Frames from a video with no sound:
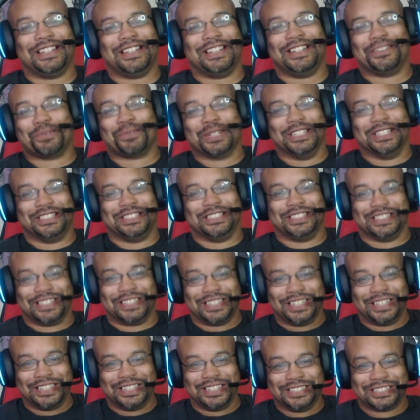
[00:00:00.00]

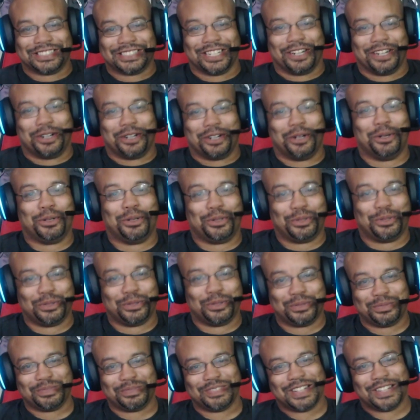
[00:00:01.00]
recently, so,
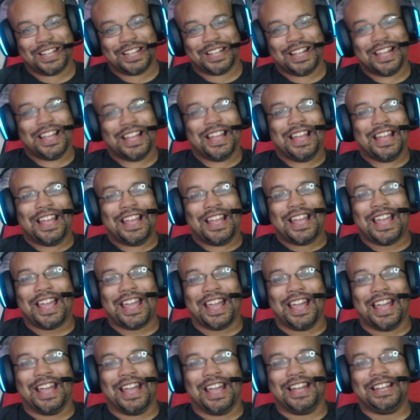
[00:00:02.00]

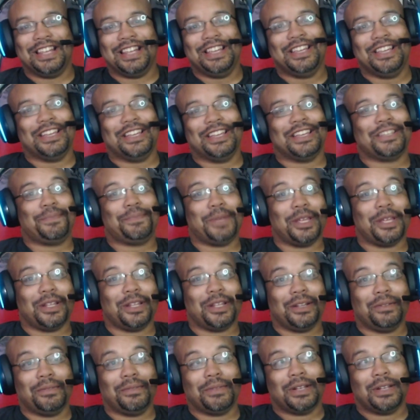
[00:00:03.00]
and he has
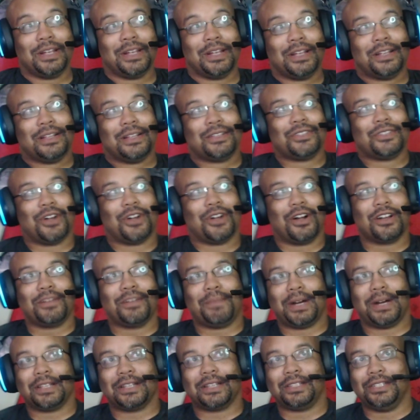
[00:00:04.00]
been talking
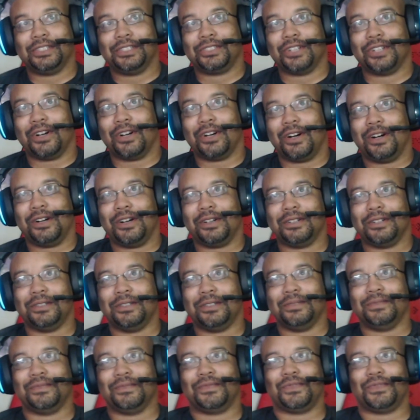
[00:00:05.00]
about this
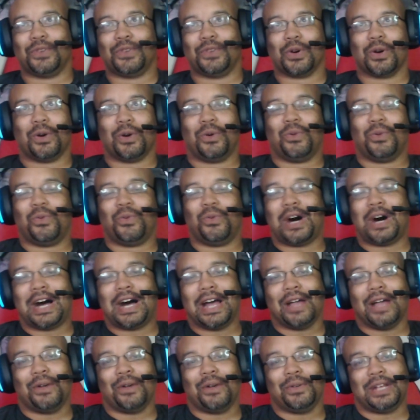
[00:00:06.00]
song for a
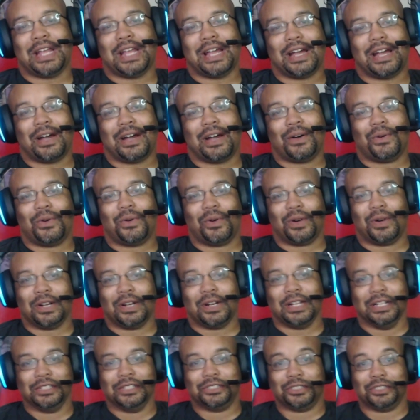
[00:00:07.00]
while now on
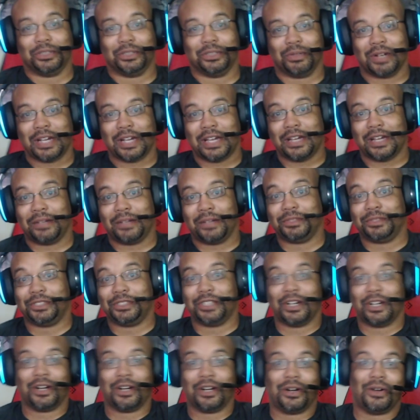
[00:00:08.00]
Instagram,
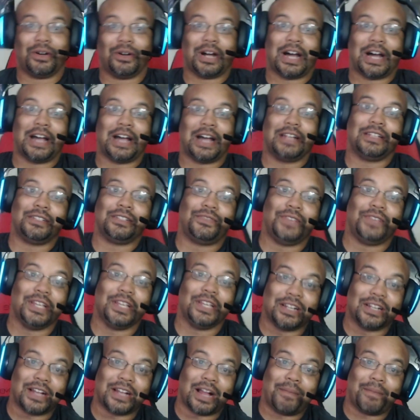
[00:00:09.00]
so I just
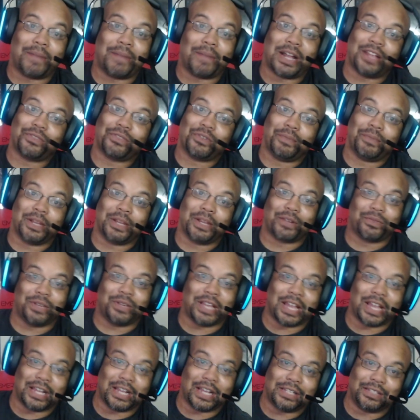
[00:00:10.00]
figured I might as well make a
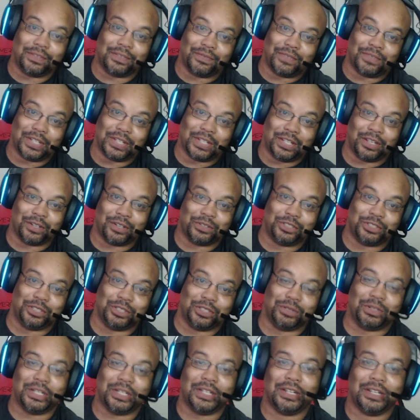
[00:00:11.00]
reaction video to
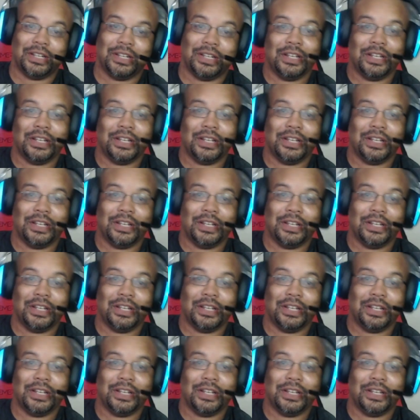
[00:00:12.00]
it.